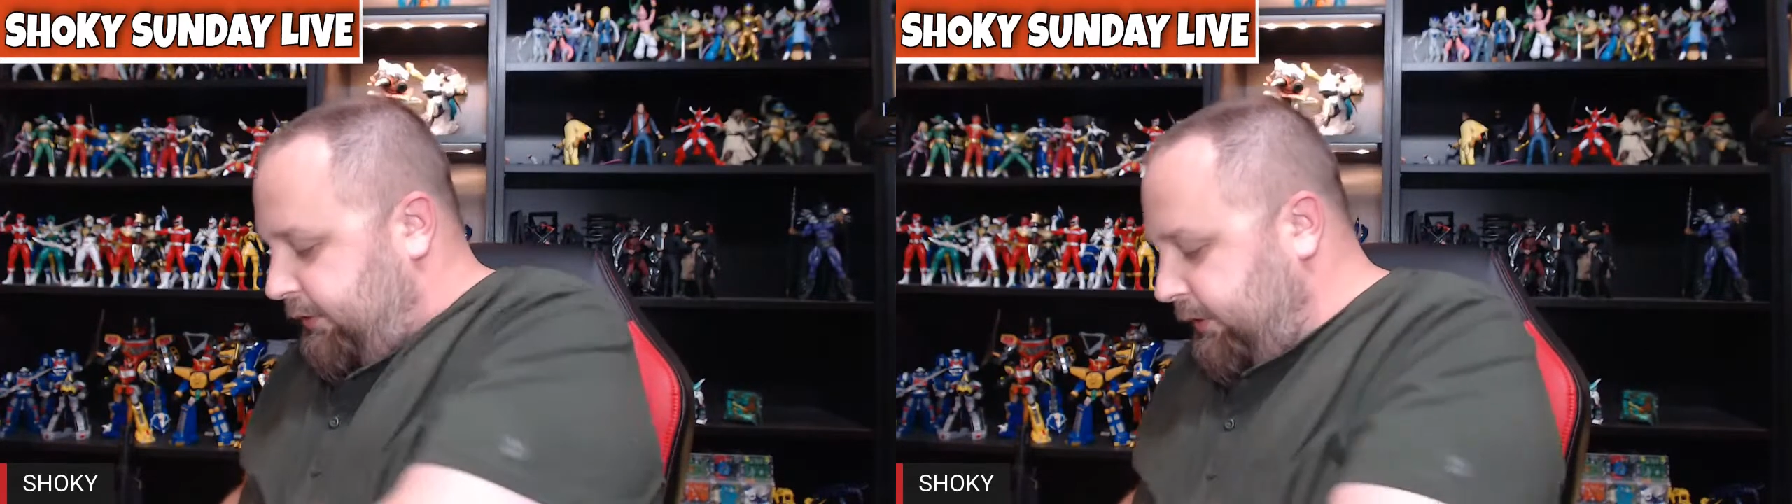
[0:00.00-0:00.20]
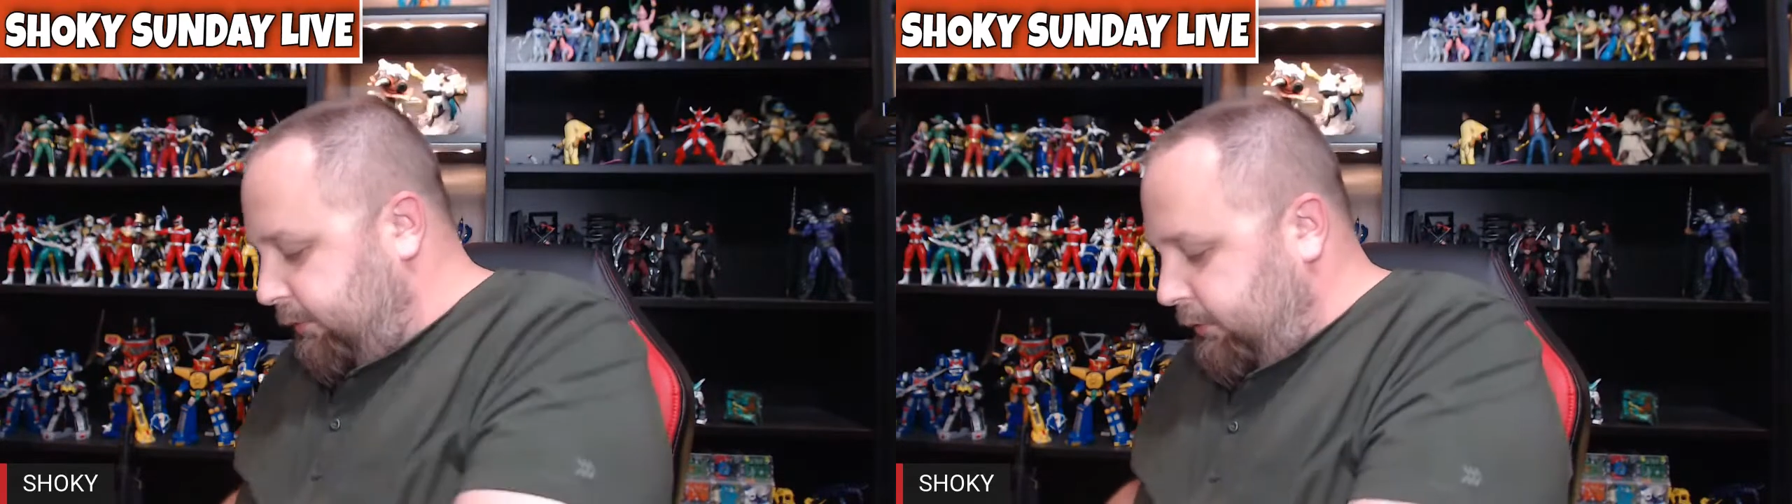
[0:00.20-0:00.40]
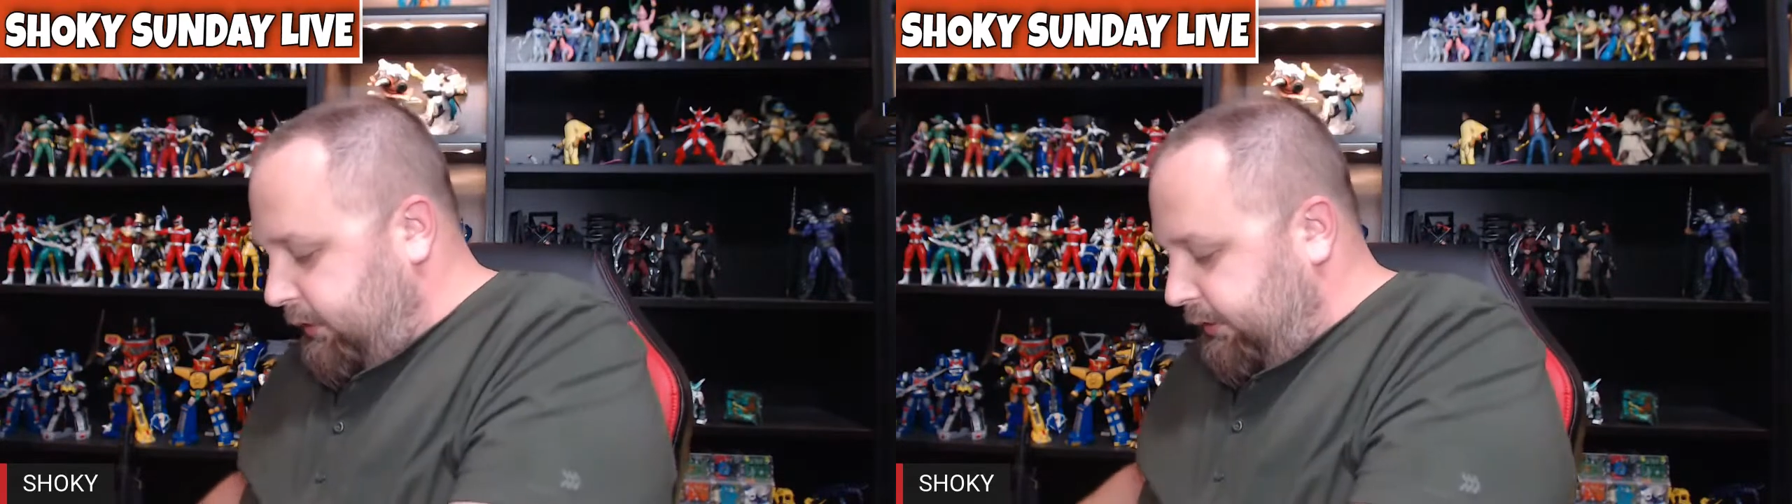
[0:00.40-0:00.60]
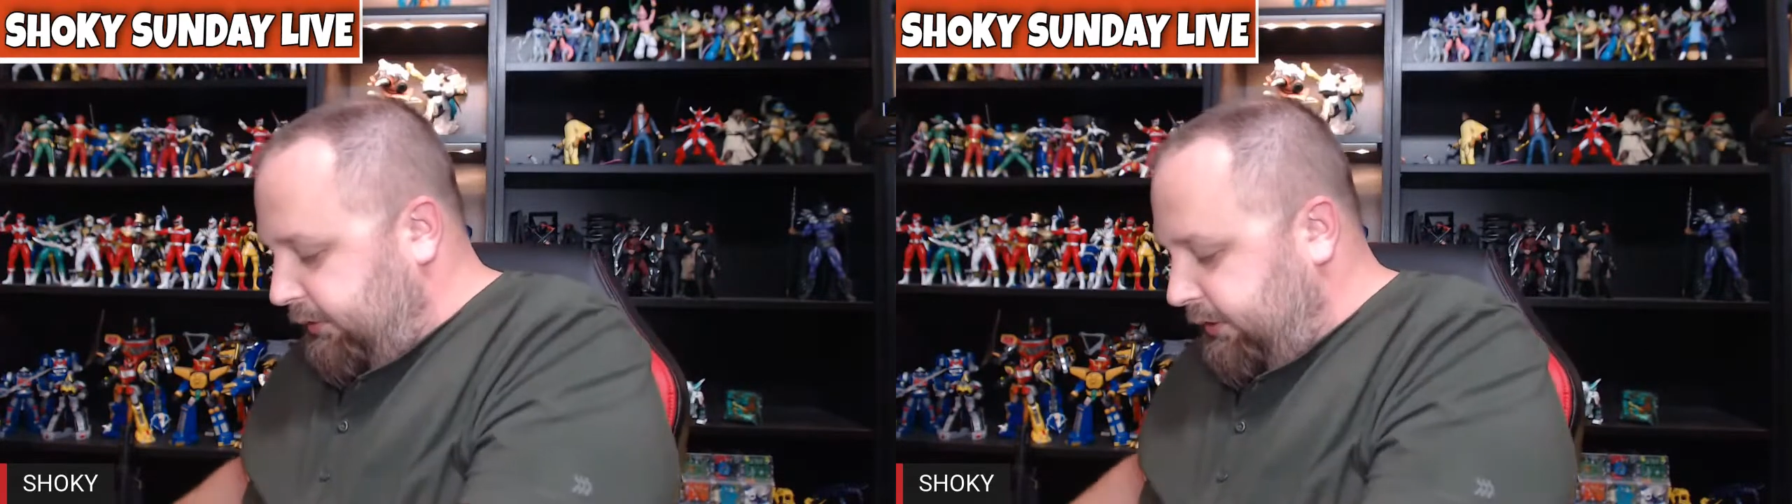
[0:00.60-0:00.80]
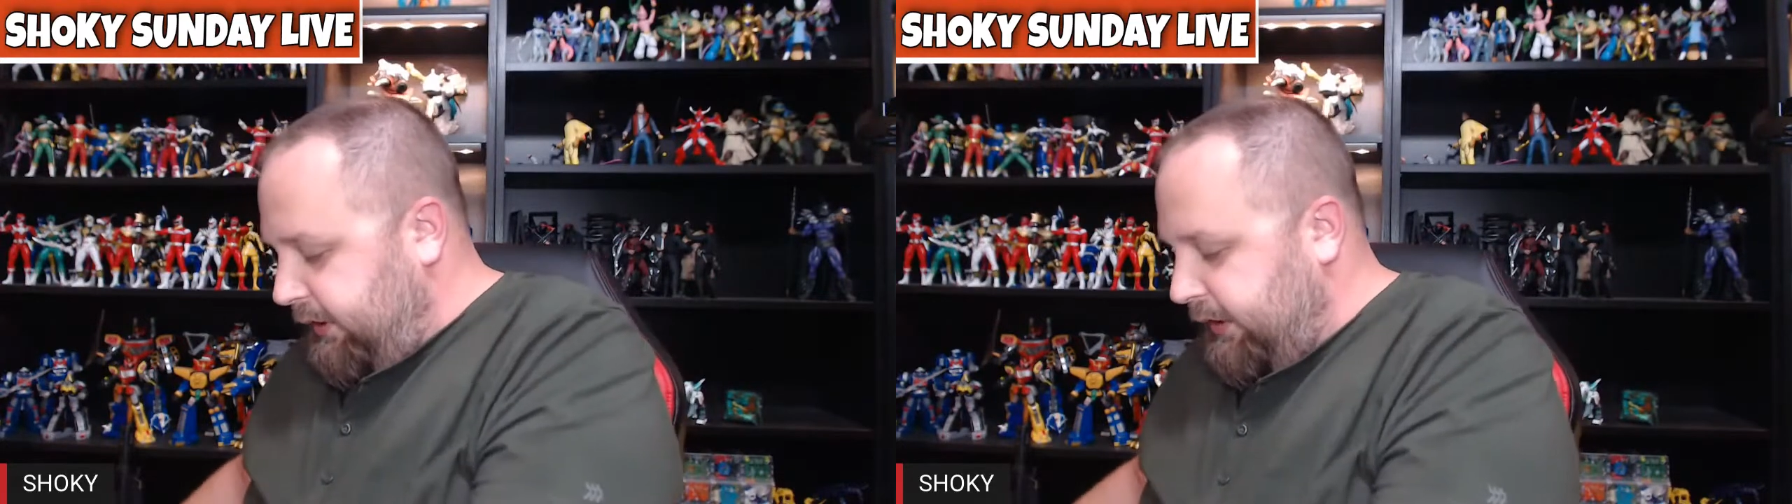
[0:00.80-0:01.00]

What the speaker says: never really seen